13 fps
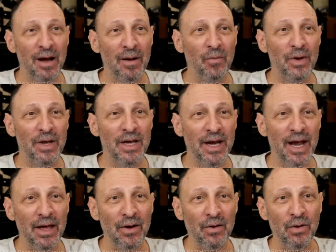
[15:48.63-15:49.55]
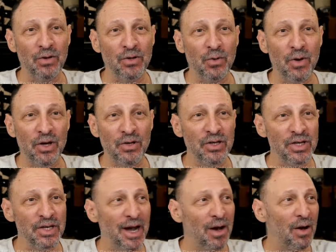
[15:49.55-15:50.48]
we can handle those questions now.